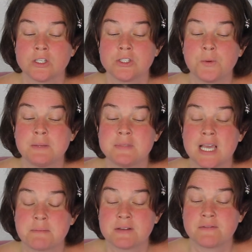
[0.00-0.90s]
to
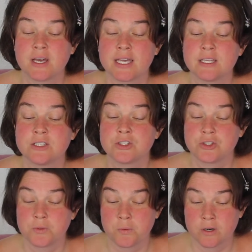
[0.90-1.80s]
indemnify the
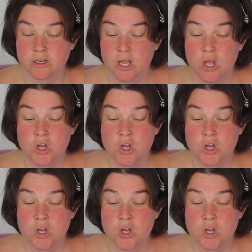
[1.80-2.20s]
insured,